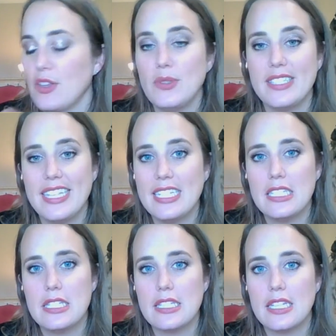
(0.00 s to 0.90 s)
Can those
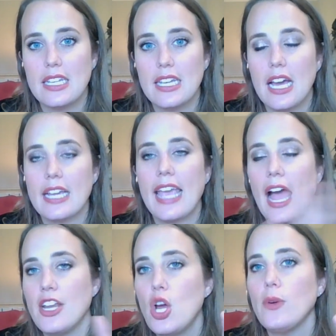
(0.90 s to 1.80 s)
things? Ca-
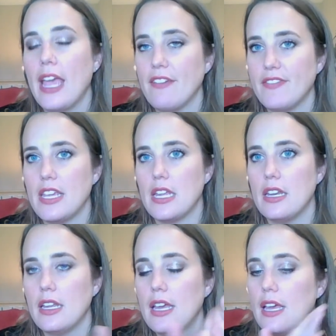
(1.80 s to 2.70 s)
I know
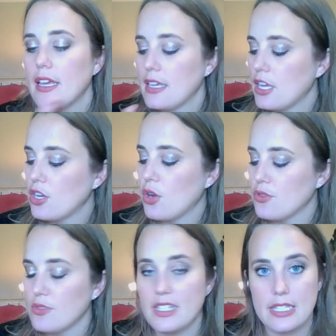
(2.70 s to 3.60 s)
caffeine can go
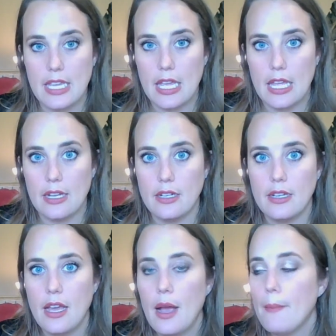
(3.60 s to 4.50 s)
through the skin,
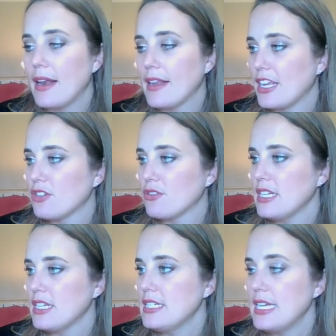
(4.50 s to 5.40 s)
but can
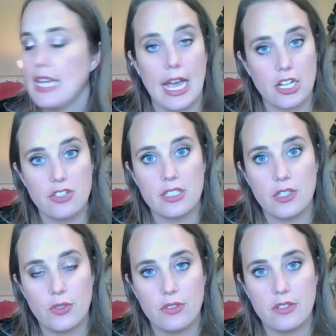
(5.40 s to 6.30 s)
green tea extract
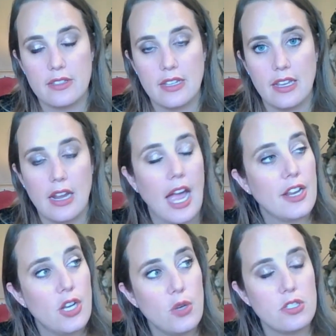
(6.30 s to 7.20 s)
go through the skin? I
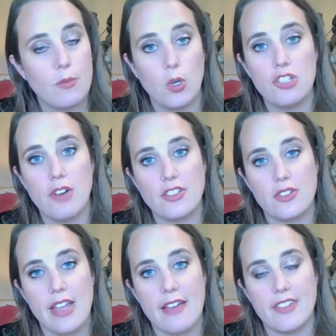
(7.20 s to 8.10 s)
know some
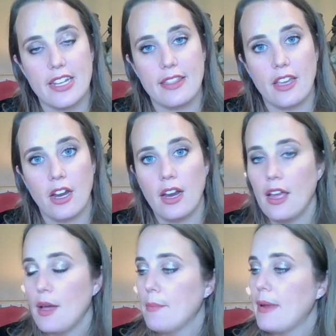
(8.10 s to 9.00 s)
moisturizers have it in there,
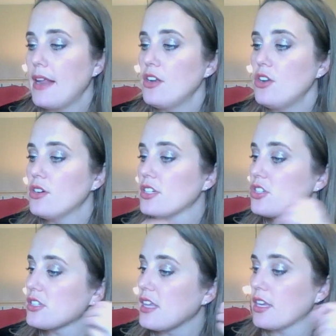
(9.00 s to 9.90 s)
but I didn't know it could
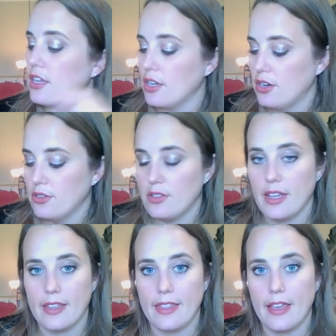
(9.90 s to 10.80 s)
just like go
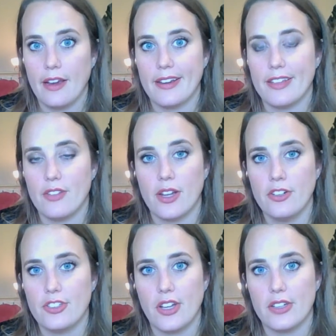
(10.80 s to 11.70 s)
like there and give you
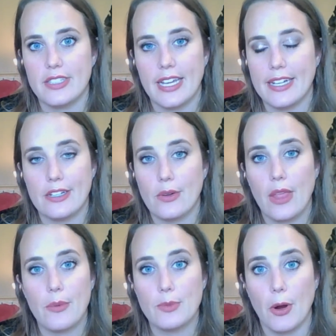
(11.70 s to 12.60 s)
energy all day. I didn't know
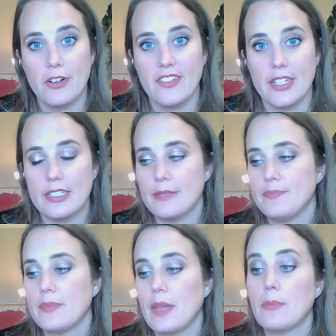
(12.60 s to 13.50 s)
that was part of it.
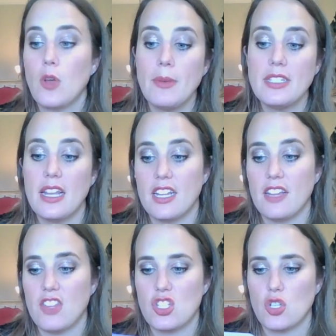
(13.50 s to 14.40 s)
So I'm excited to
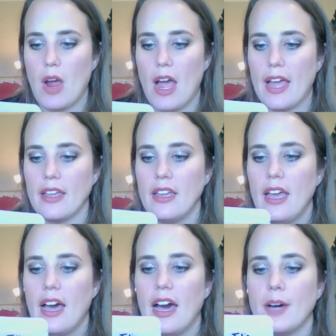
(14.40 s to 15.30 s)
give this a try.
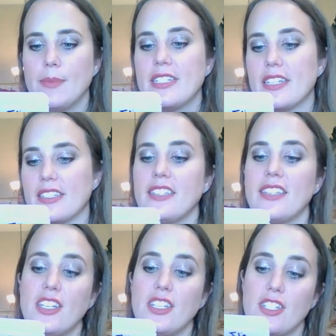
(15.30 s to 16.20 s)
Um, it does not
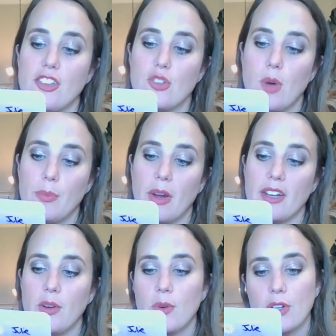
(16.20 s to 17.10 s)
say to use while
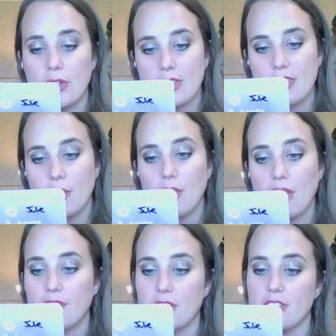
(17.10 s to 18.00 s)
pregnant or nursing
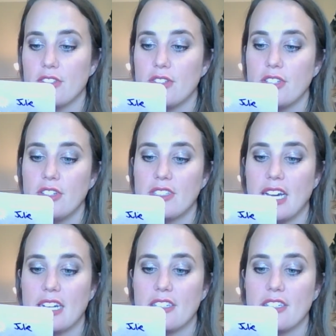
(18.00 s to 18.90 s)
without first consulting your
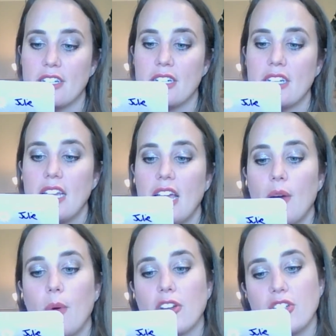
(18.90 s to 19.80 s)
doctor.
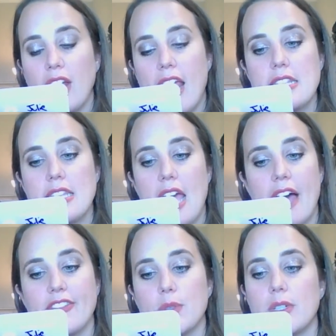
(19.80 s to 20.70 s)
Wash your hands
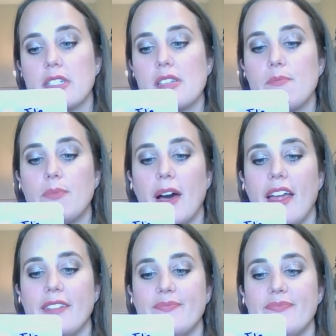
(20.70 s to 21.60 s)
afterwards.
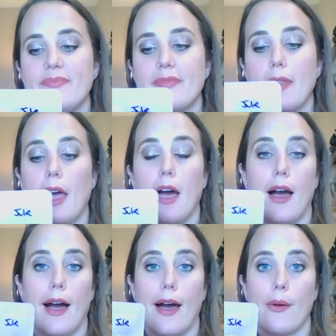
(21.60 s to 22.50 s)
But
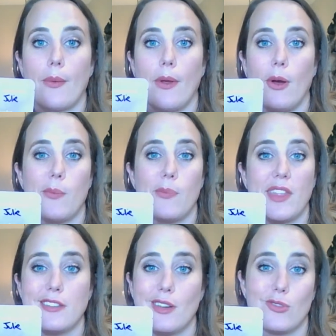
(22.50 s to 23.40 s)
I don't know.
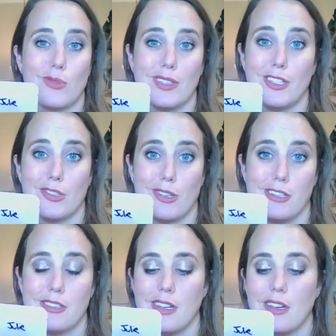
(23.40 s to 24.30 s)
It sounds really
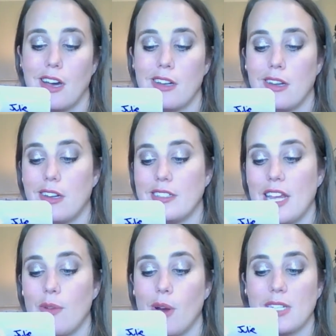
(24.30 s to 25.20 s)
interesting. I don't know. A
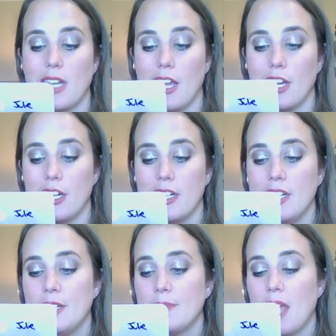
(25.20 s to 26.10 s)
day where I'm
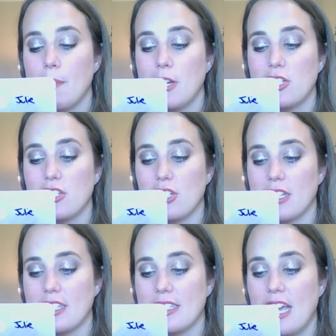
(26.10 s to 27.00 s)
tired, I might just
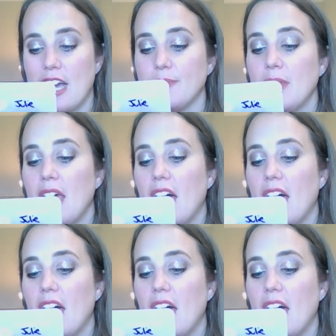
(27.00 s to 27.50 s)
check this out.